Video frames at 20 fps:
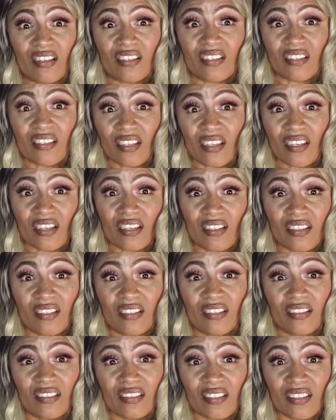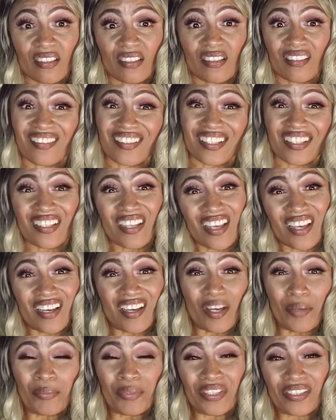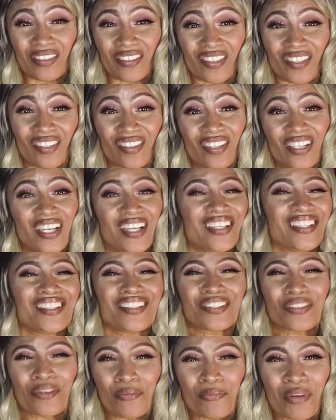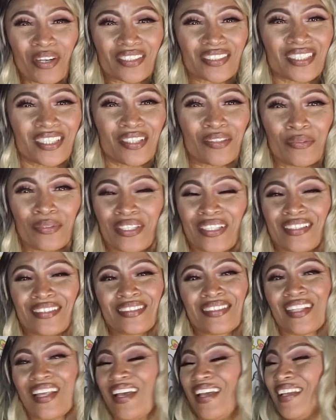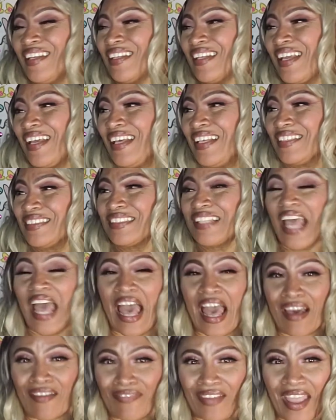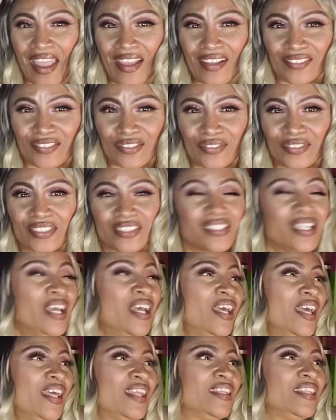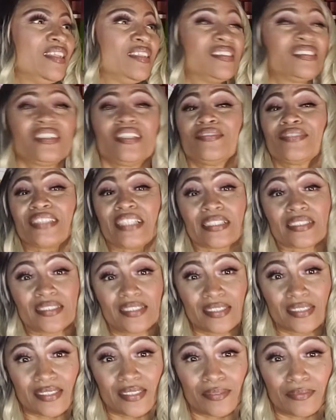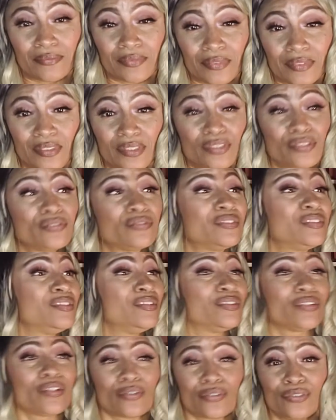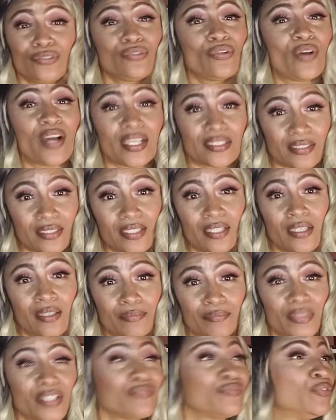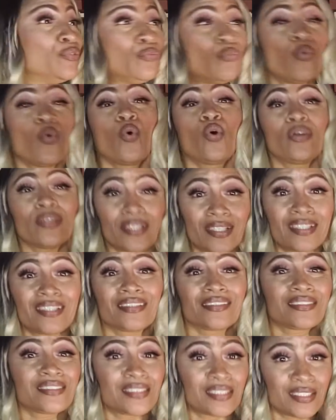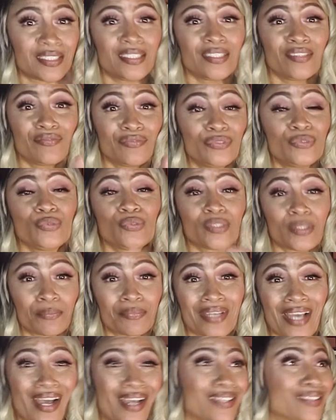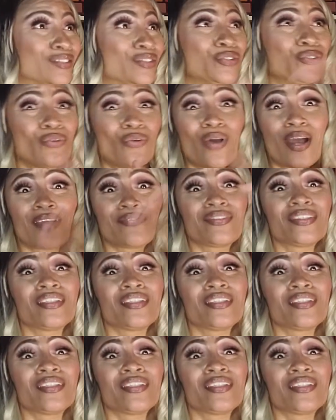yeah, yeah. I mean, Martel with his line ass half answer and shit. And then Steve's like, listen, dude, you gonna have to come if you want us to give you some guidance. You gonna have